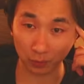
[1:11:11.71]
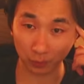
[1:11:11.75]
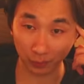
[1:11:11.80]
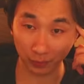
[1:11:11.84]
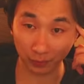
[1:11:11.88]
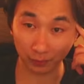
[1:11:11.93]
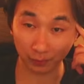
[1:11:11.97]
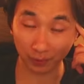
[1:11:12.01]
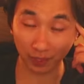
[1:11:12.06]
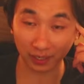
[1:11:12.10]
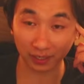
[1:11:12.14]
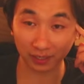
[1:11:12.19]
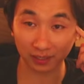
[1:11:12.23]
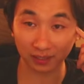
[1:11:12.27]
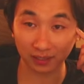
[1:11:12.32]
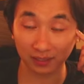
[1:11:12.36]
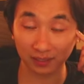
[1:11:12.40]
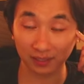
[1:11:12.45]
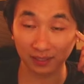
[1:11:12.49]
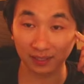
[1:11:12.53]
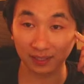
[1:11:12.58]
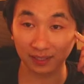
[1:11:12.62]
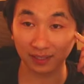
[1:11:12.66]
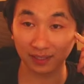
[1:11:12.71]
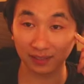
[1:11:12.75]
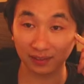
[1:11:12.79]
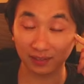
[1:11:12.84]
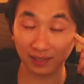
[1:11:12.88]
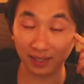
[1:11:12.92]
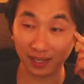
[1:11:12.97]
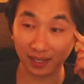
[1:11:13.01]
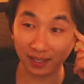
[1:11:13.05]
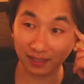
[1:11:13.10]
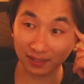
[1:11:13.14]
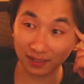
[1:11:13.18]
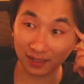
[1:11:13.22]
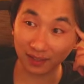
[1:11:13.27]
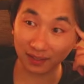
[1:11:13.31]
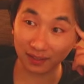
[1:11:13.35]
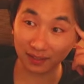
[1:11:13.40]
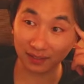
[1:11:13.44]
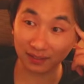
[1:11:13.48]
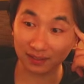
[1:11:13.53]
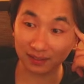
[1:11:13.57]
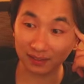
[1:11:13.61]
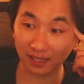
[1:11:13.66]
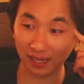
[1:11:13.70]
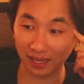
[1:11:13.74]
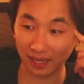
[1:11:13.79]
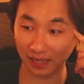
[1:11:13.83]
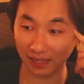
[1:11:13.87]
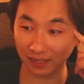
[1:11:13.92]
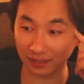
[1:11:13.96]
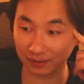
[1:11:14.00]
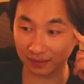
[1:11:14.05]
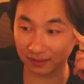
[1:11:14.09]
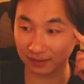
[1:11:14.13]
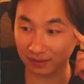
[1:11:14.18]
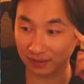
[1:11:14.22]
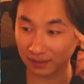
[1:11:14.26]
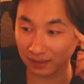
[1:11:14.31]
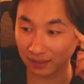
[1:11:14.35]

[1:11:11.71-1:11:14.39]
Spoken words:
Windrider in their hand, I think, and